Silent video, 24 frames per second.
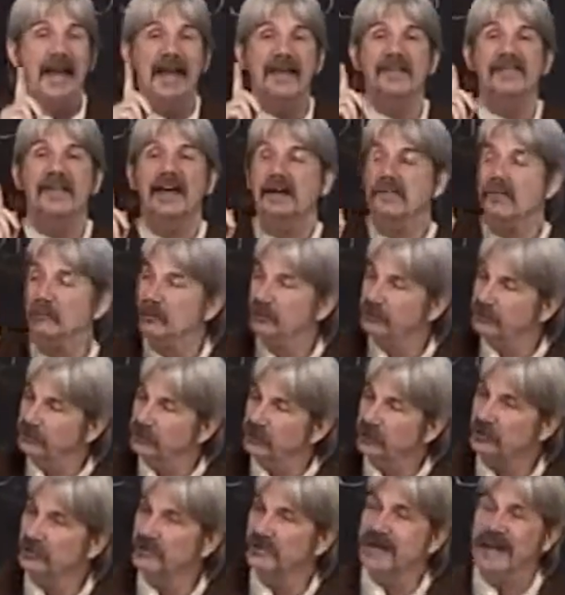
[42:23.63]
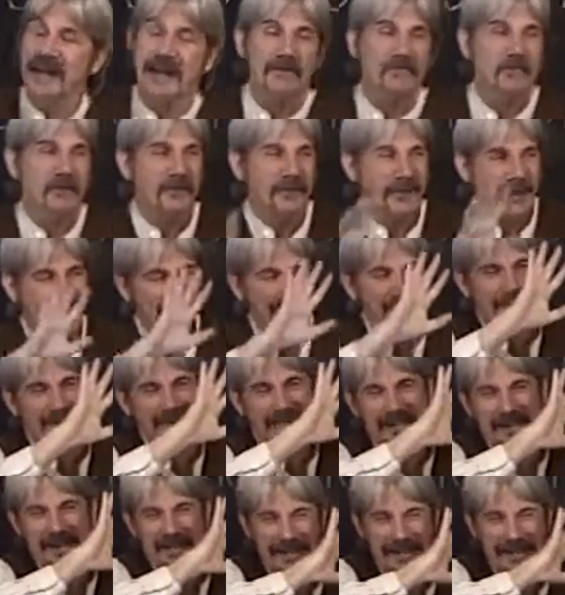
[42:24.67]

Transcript: And they will do that without